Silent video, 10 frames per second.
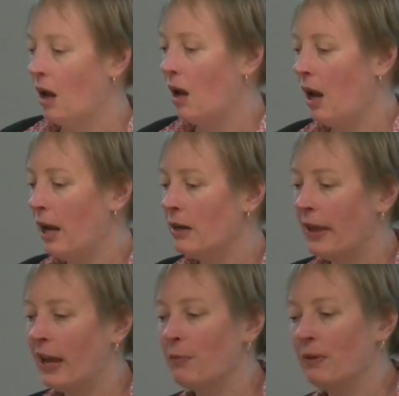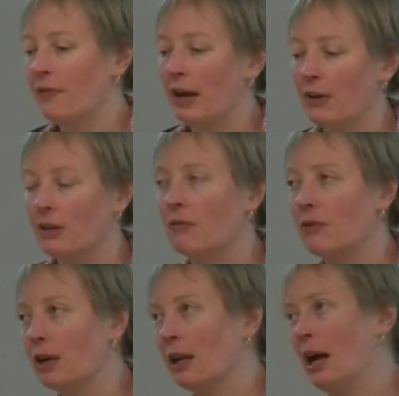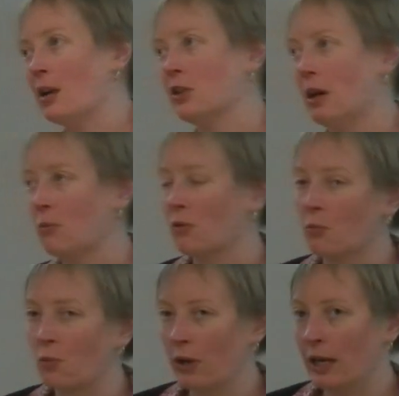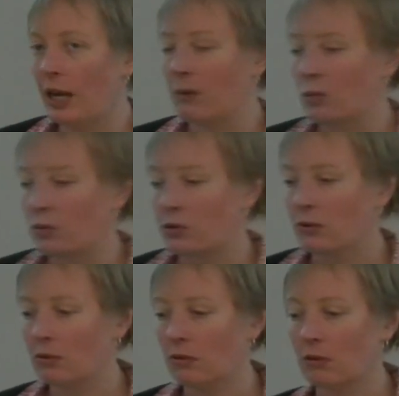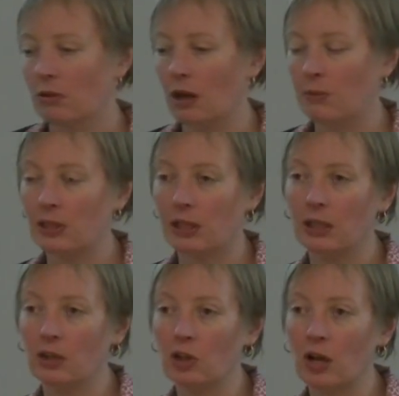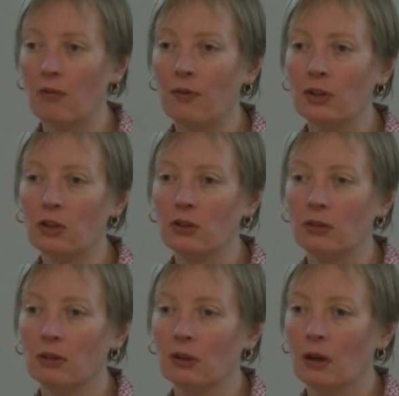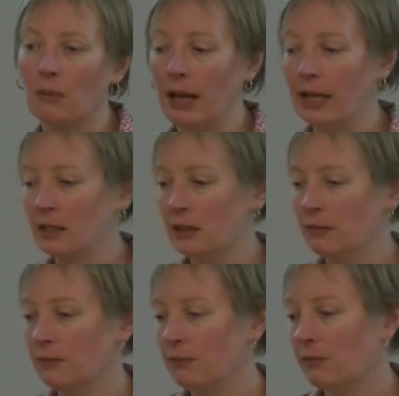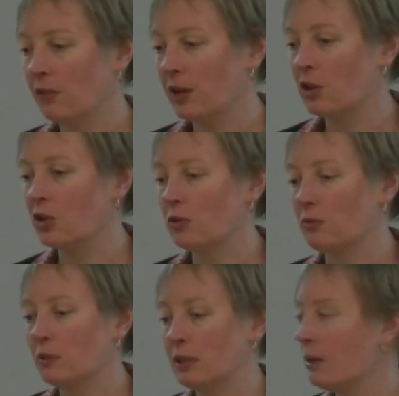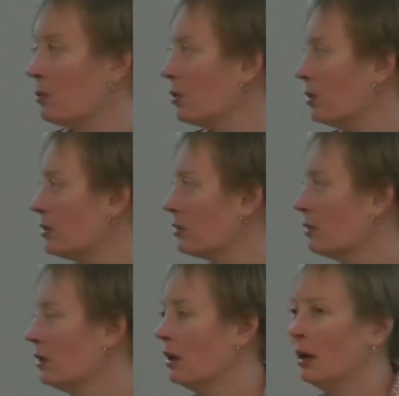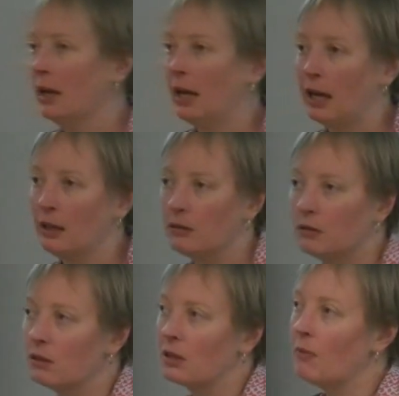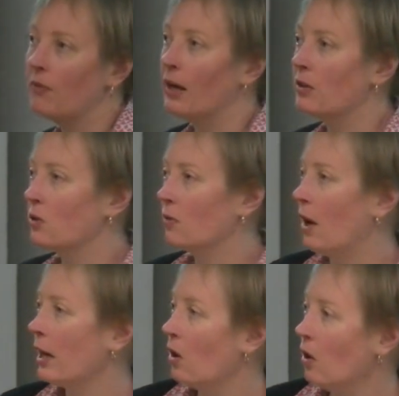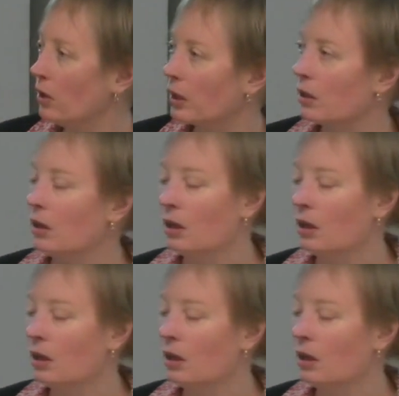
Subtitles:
And they have been found in a very large number of marine animals, particularly in shellfish, plankton, fish, seabirds, and some of our sort of iconic